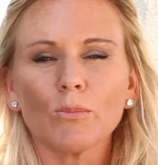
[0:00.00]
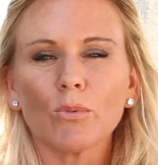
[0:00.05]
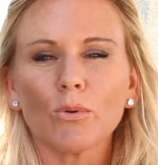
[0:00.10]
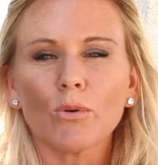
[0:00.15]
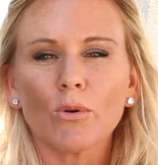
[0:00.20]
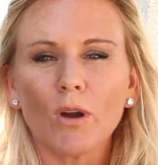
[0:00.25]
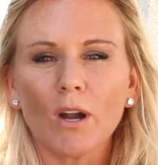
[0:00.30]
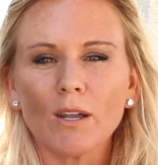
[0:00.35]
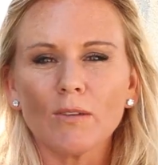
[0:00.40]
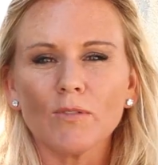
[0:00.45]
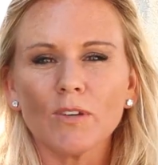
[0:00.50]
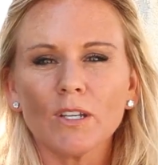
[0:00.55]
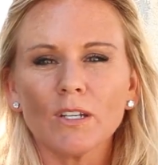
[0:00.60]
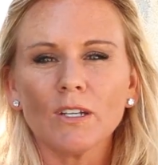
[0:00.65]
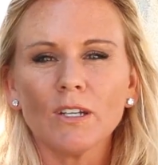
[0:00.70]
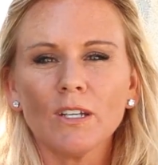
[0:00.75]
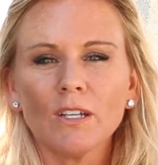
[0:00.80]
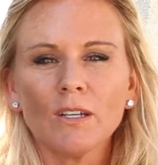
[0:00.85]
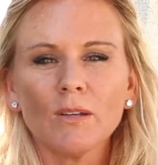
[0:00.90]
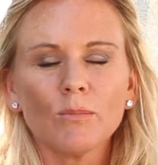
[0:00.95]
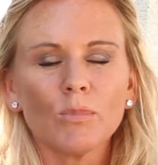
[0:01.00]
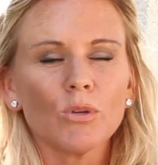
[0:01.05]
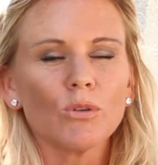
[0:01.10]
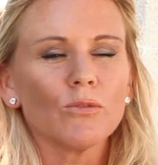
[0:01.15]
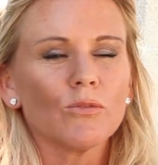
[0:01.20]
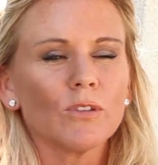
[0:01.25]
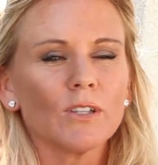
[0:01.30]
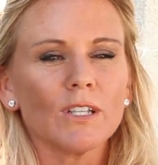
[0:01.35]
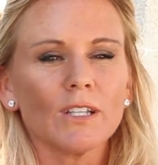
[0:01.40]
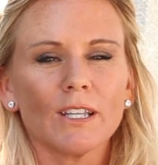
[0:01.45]
private,
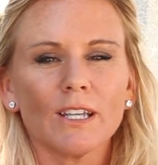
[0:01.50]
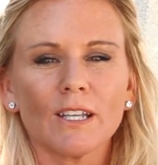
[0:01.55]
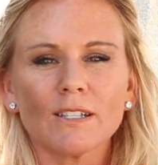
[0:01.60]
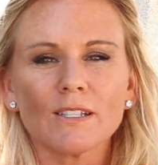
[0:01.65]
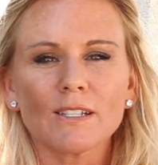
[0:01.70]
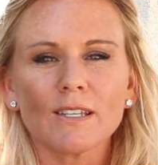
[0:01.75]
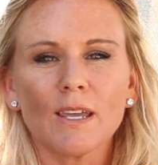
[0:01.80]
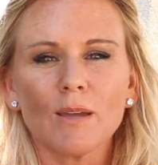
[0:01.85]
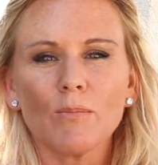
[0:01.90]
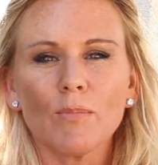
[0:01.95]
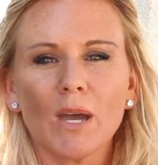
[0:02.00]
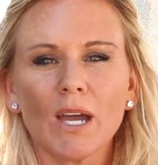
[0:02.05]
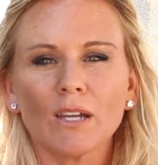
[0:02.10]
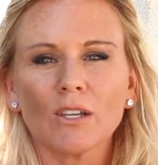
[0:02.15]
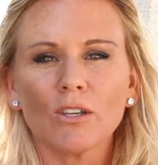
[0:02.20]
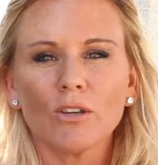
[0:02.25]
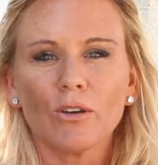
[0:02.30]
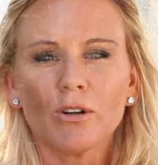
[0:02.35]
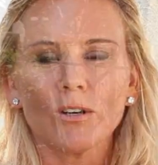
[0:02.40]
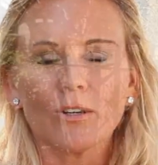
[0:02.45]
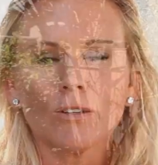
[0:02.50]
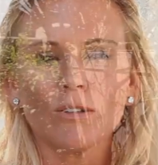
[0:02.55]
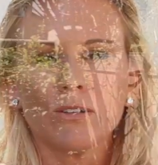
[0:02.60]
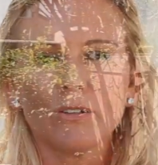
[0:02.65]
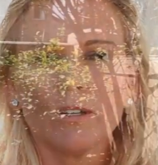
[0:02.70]
beautifully landscaped backyard